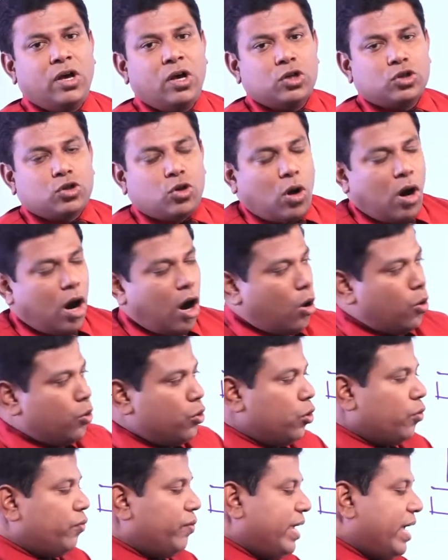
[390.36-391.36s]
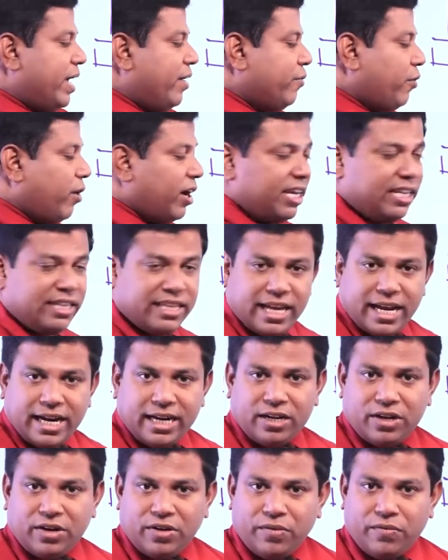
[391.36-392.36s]
So, how do we avoid
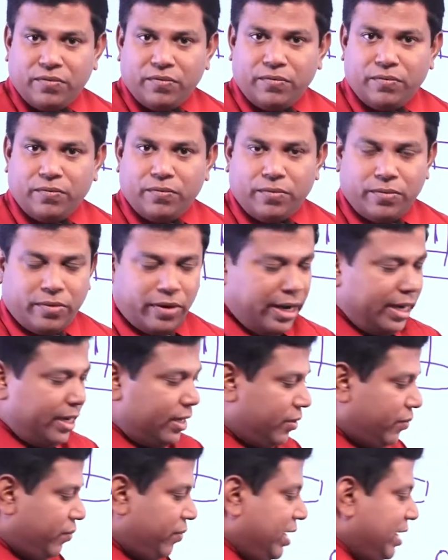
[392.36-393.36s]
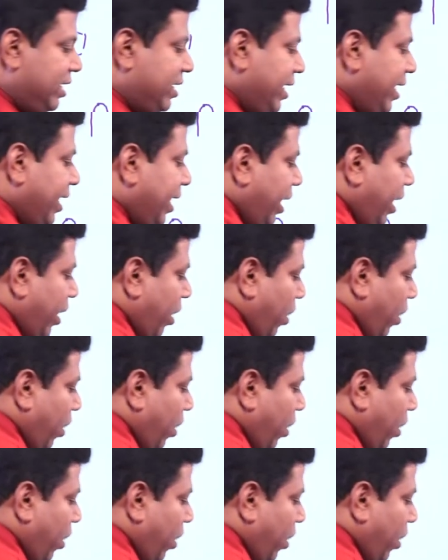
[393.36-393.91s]
that? Right? We take a